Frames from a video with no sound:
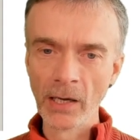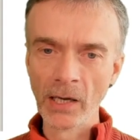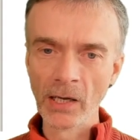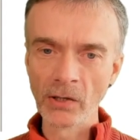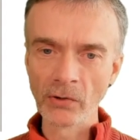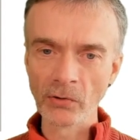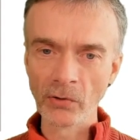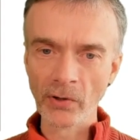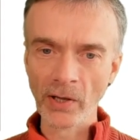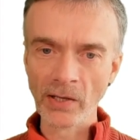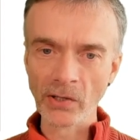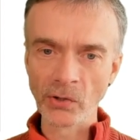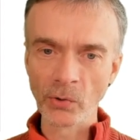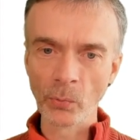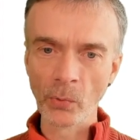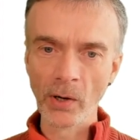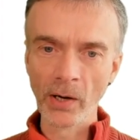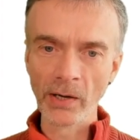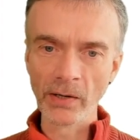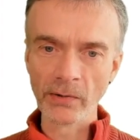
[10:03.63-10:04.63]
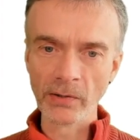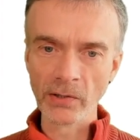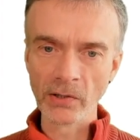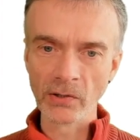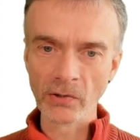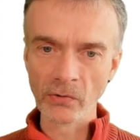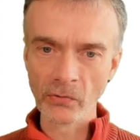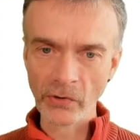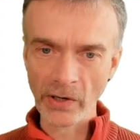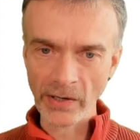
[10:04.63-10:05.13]
so that's why
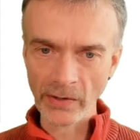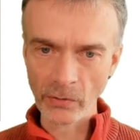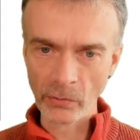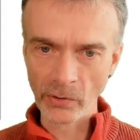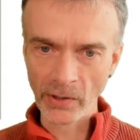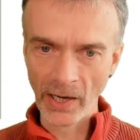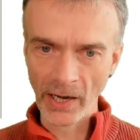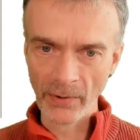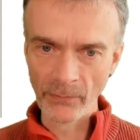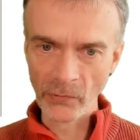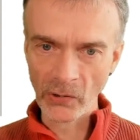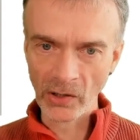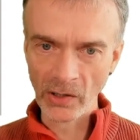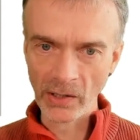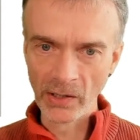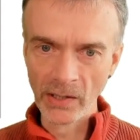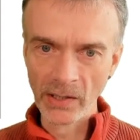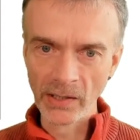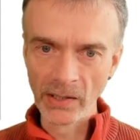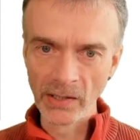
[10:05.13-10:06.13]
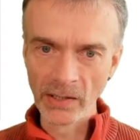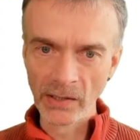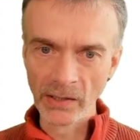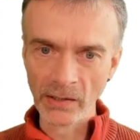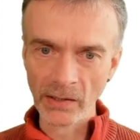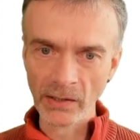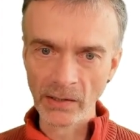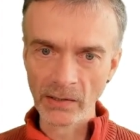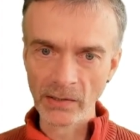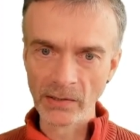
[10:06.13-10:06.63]
this retinal camera
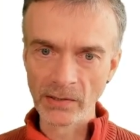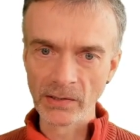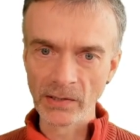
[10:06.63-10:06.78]
is